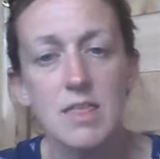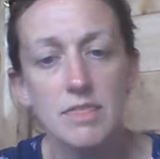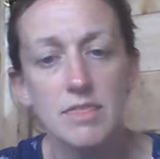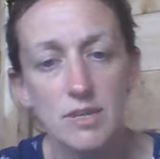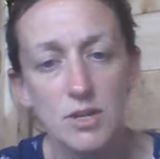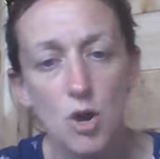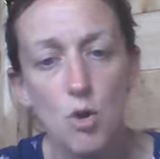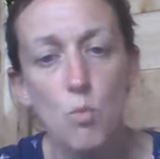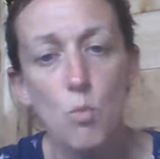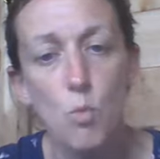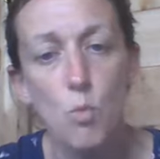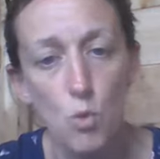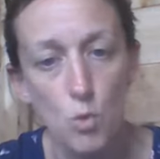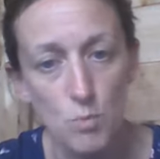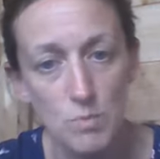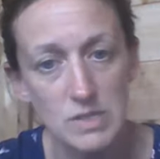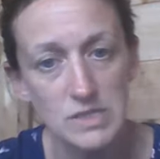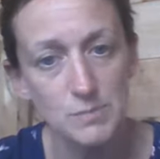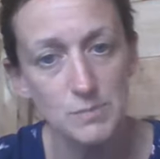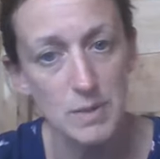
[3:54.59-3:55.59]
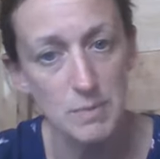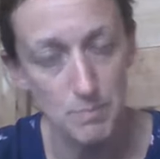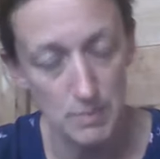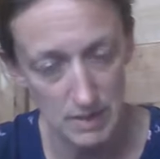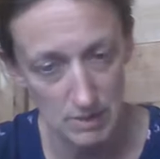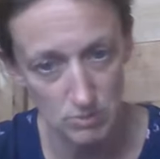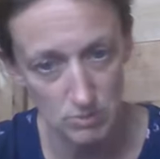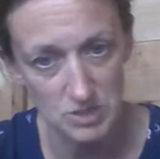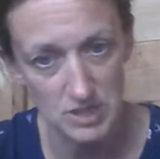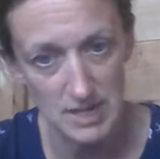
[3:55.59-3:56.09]
that a wall must be
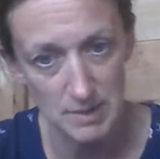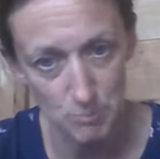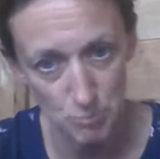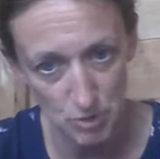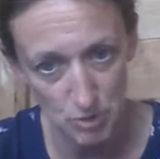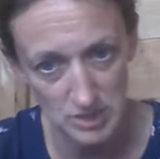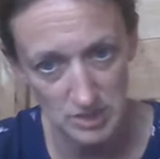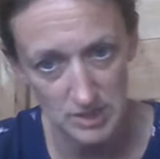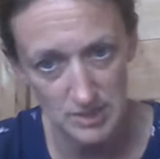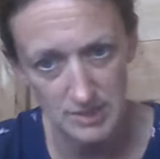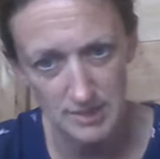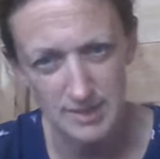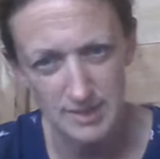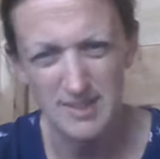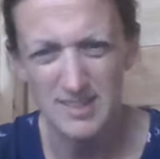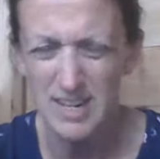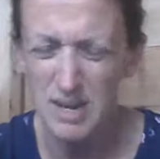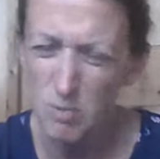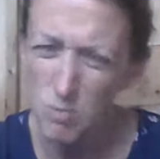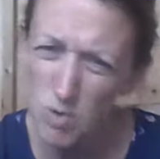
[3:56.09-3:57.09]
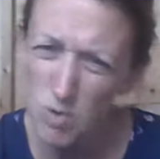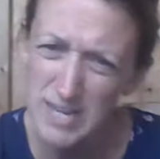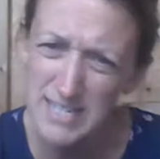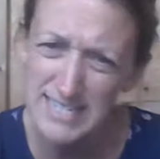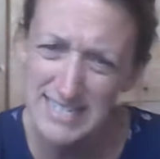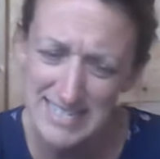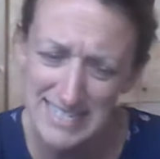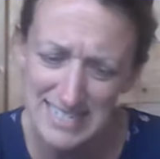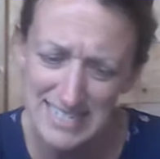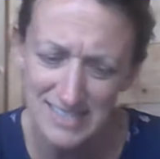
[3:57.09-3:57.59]
built in Britain. Now, why
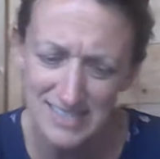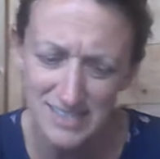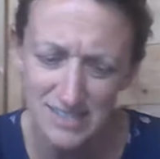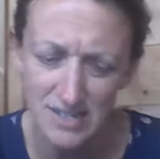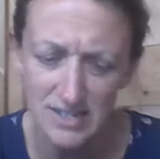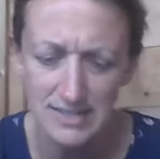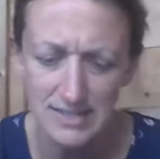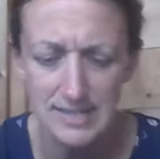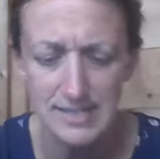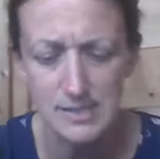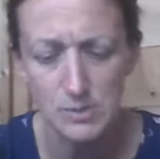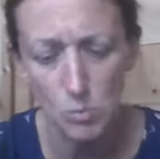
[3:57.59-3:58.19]
did he decide this?